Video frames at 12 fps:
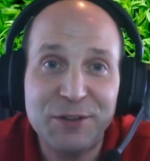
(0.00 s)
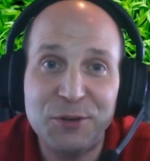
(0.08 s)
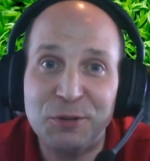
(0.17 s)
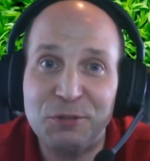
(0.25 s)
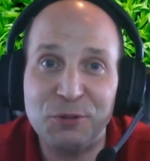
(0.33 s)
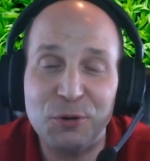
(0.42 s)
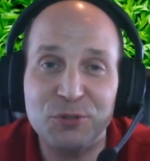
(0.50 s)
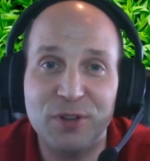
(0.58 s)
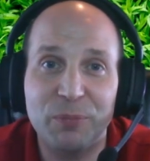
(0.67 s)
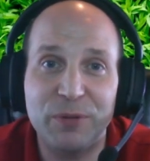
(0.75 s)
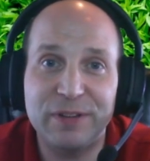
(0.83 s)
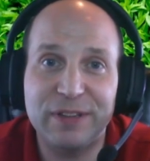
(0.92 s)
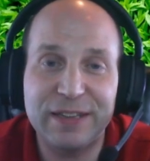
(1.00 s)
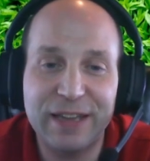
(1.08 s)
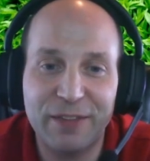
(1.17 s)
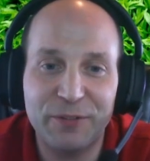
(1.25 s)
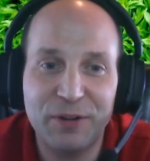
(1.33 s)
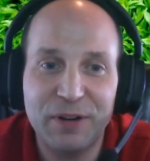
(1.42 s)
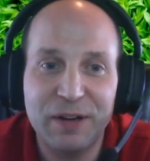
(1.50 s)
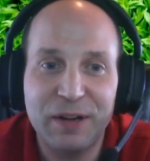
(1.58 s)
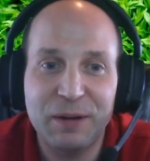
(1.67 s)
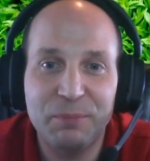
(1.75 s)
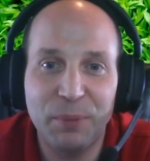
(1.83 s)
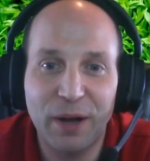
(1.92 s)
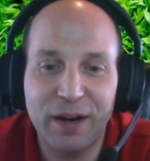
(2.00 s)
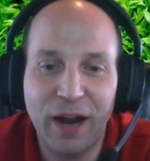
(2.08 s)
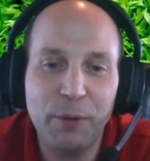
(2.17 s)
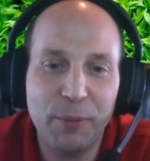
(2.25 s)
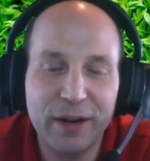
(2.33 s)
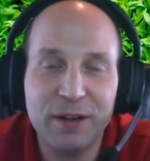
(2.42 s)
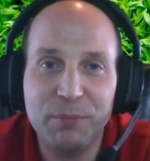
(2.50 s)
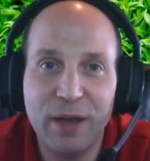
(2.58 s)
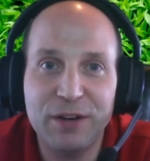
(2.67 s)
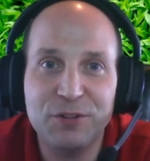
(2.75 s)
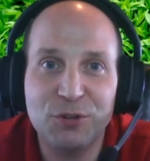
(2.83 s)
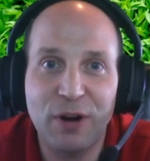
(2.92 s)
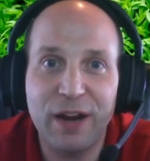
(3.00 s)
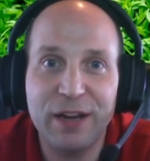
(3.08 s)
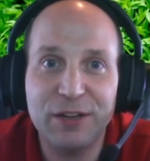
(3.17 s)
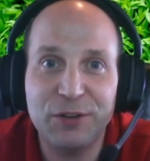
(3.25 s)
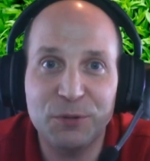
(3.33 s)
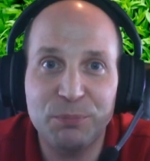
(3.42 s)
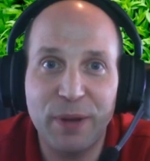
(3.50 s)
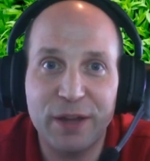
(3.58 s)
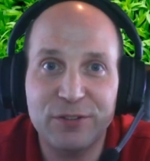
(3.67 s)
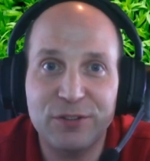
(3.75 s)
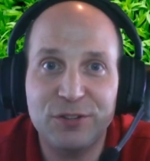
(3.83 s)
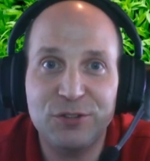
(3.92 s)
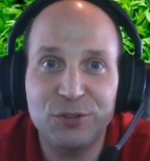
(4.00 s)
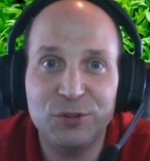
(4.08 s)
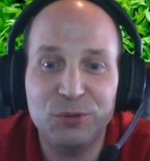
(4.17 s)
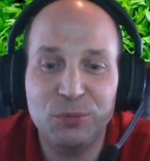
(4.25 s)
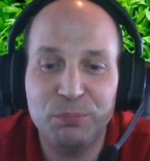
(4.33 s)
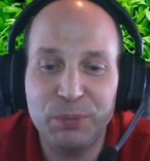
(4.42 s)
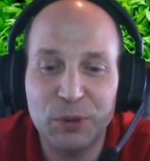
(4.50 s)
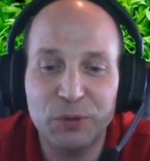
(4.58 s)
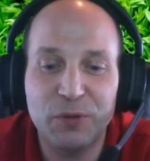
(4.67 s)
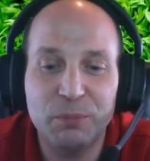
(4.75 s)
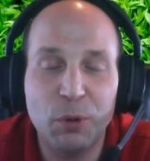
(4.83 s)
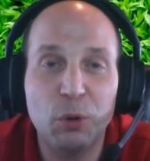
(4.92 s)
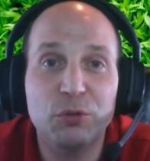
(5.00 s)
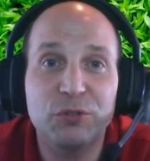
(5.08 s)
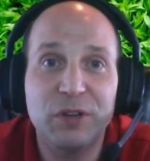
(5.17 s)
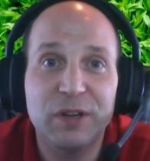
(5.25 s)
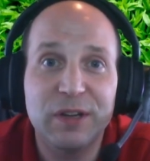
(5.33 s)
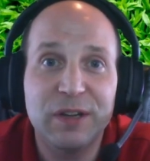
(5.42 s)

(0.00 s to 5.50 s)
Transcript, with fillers: You can throw something together, but I recommend trying your best to build the most